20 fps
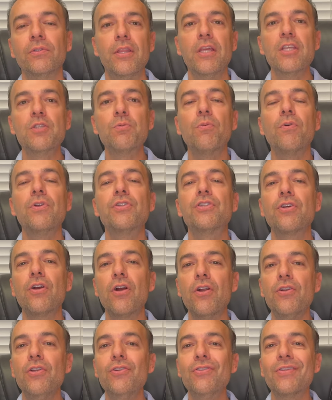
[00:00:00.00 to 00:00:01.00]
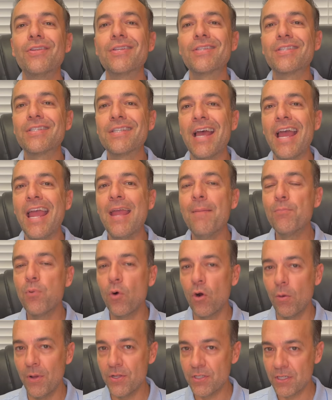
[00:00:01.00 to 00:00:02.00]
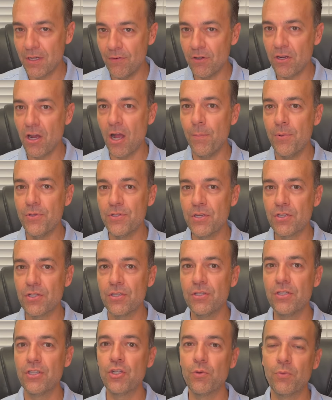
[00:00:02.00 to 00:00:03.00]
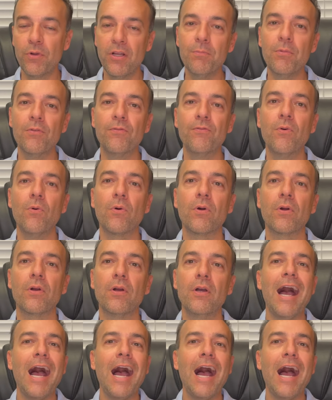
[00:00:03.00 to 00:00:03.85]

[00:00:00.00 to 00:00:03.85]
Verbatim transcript: This will return you to the same poor man's cover call position that you were in before.